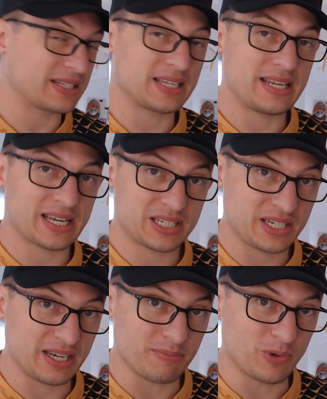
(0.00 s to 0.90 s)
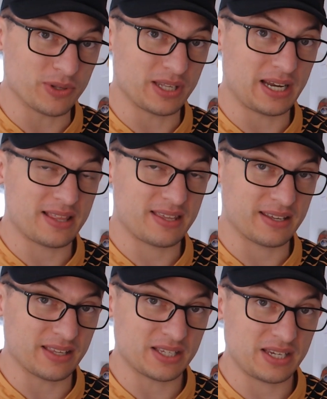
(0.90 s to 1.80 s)
to next year more than anything
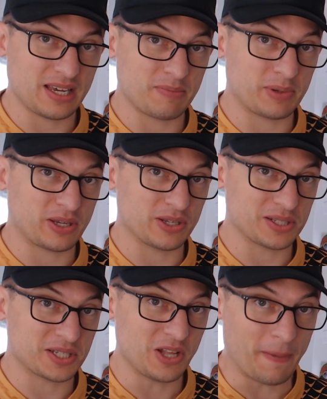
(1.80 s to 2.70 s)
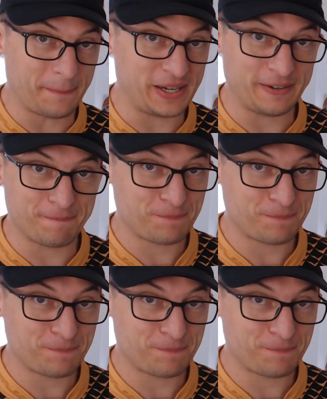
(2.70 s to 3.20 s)
this year, because it's not been